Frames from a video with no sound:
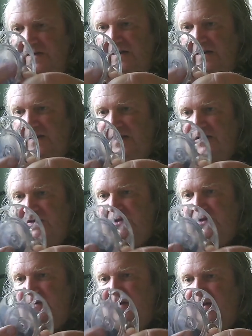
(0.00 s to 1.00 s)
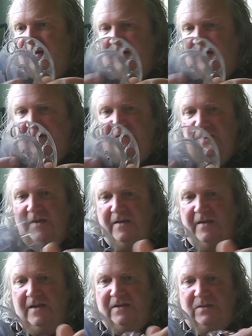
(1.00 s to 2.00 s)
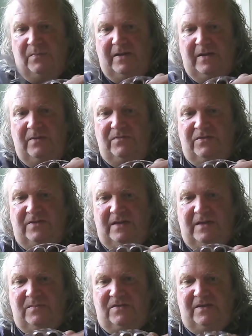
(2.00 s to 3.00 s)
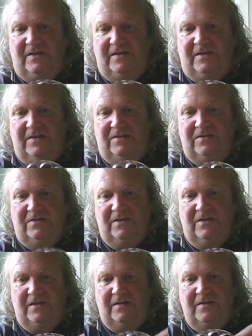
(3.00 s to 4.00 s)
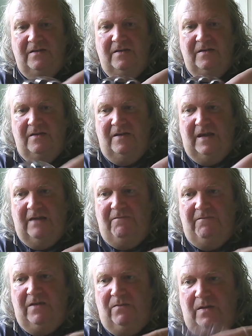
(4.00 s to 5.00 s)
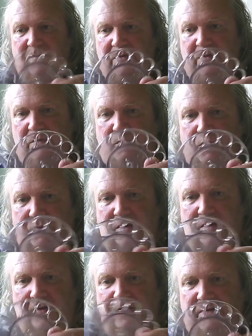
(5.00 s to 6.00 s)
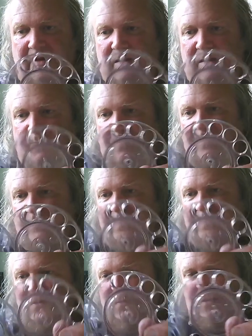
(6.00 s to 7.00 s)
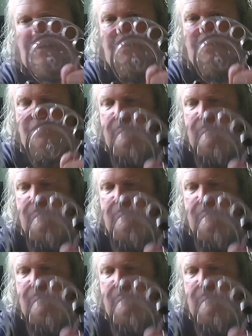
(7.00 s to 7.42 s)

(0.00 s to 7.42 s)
that's in like two halves is about the same size as the area where we would put the label in this one.